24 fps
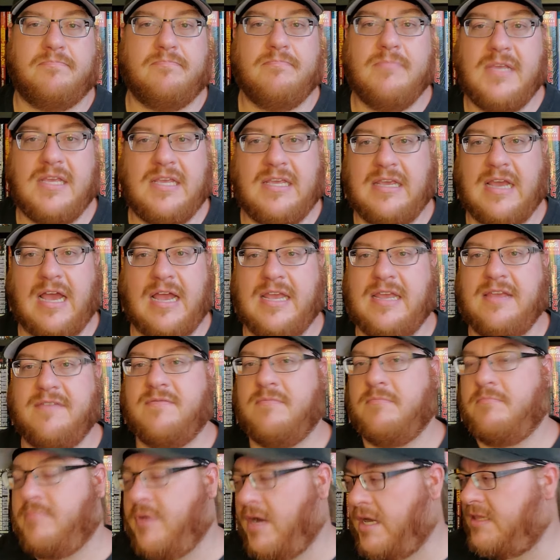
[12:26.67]

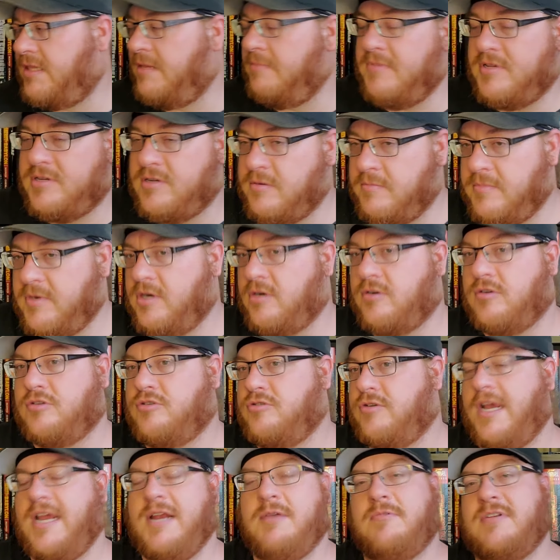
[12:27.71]
even bought the Mister Miracle
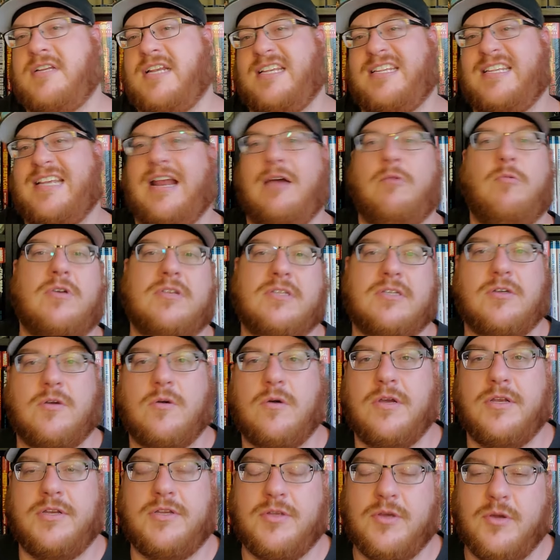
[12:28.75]
trade, which I said I wasn't
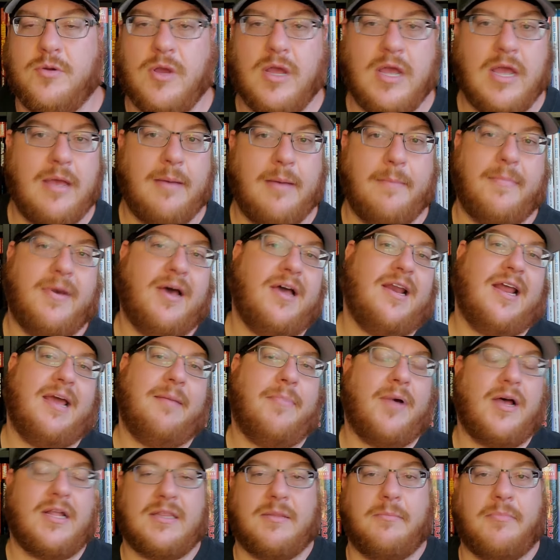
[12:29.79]
going to, but I
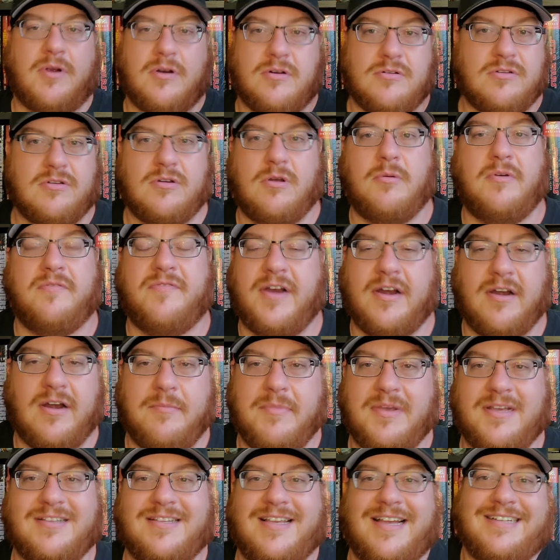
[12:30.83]
bought the Barnes & Noble variant
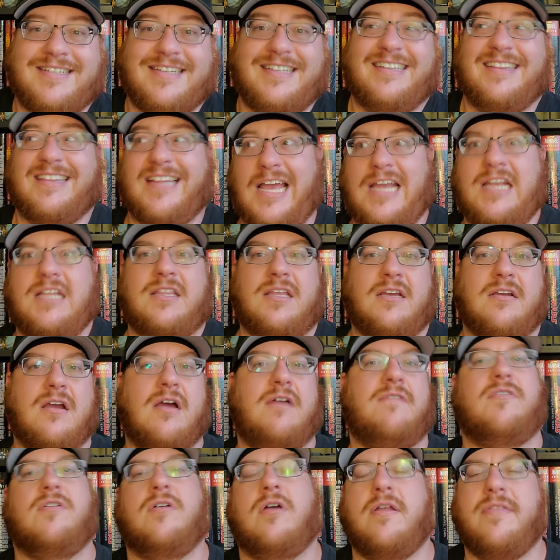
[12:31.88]
because I actually liked the
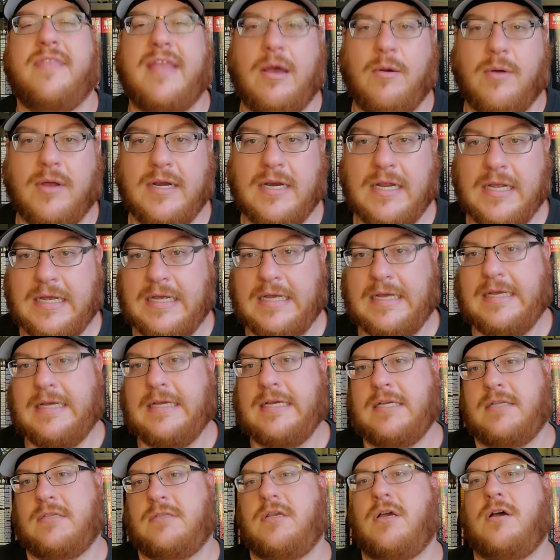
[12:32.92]
cover on that one.
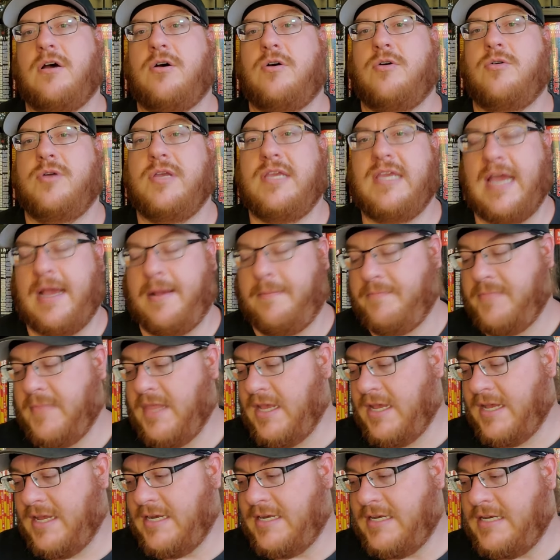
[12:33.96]
So, yeah.
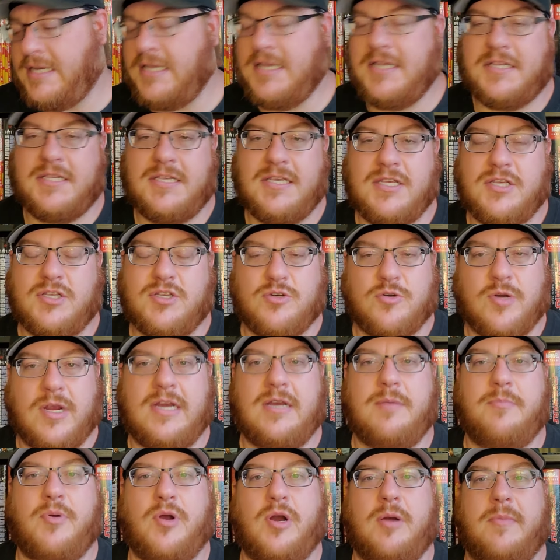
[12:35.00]
DC's
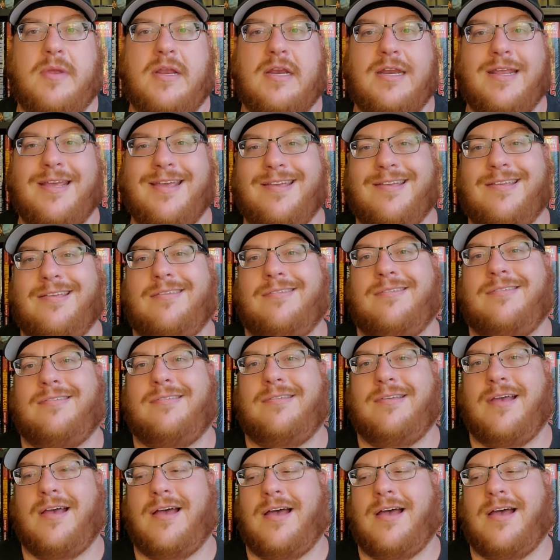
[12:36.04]
trade department is...